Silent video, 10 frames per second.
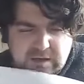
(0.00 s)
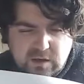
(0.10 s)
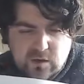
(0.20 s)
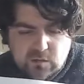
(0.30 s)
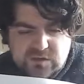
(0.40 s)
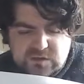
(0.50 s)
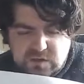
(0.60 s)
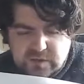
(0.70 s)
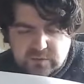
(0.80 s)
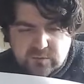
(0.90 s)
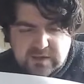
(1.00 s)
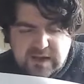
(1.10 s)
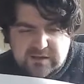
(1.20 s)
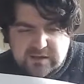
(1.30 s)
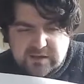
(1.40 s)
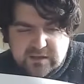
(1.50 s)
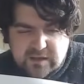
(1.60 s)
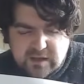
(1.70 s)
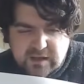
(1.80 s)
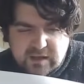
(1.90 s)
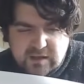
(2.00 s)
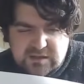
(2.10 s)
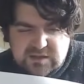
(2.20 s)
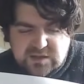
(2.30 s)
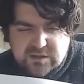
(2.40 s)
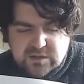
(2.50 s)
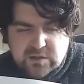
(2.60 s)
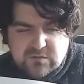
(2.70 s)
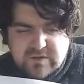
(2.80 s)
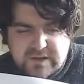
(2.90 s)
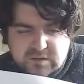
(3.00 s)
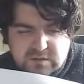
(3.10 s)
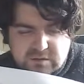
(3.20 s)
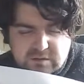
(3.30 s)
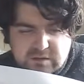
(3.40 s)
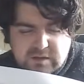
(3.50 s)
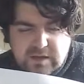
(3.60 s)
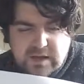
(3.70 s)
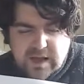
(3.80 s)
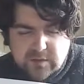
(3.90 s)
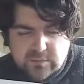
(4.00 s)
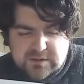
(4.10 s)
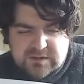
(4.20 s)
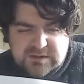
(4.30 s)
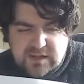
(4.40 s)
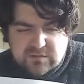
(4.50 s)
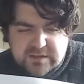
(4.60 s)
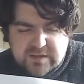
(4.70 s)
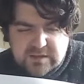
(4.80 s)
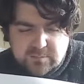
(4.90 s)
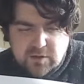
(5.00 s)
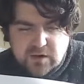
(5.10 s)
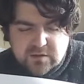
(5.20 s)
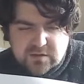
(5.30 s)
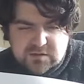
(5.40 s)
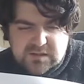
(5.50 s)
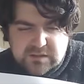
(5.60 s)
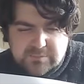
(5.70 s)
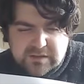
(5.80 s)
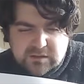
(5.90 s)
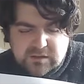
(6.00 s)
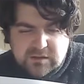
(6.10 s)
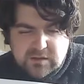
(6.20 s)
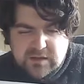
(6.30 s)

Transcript: the whole circuit will act like a circular railgun and will accelerate the particles in the middle.